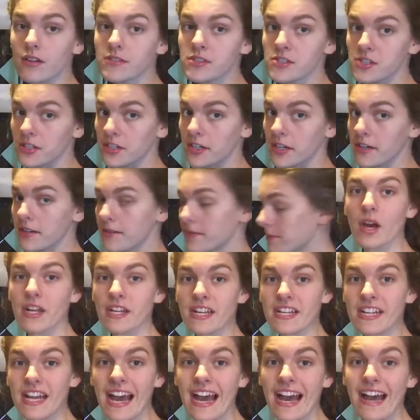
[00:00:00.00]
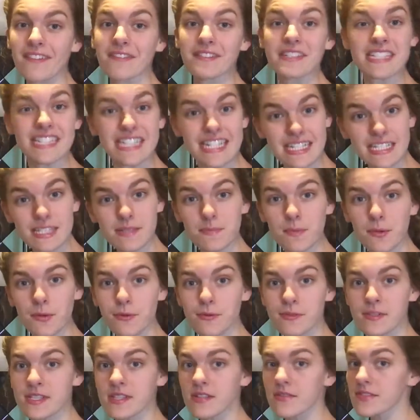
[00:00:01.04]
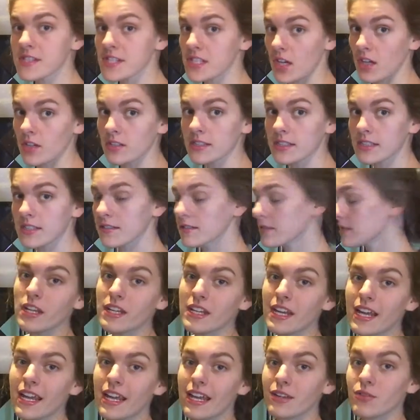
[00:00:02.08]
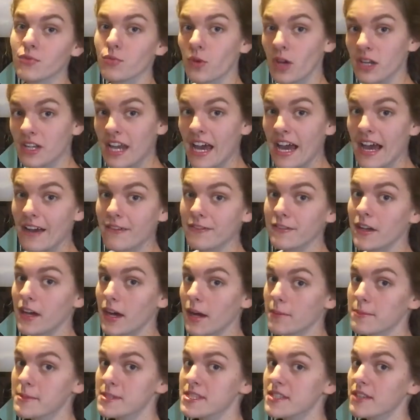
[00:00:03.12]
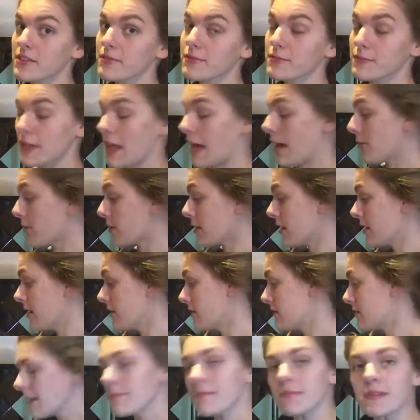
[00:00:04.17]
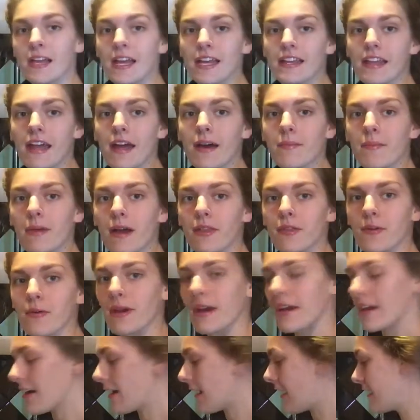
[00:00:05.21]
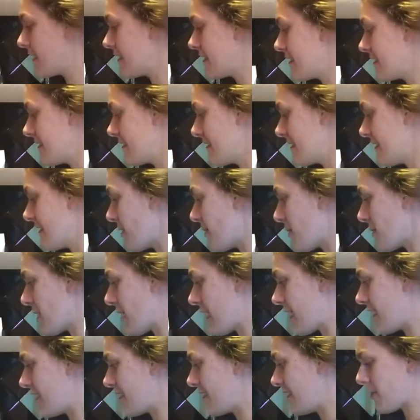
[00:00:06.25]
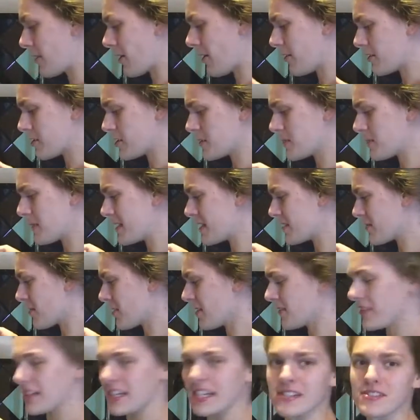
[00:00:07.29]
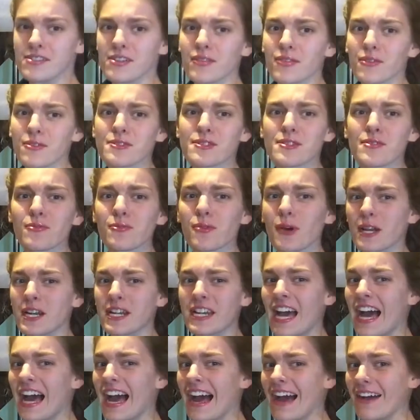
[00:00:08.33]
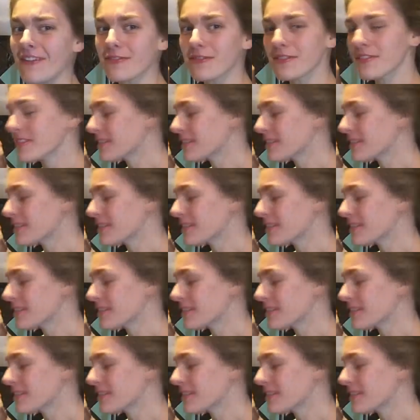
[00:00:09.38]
of sugar, one and a half teaspoons of salt, one and one half cups of flour. I didn't plan that, by the way. I didn't know that they would all just be sort of in intervals of one and a half.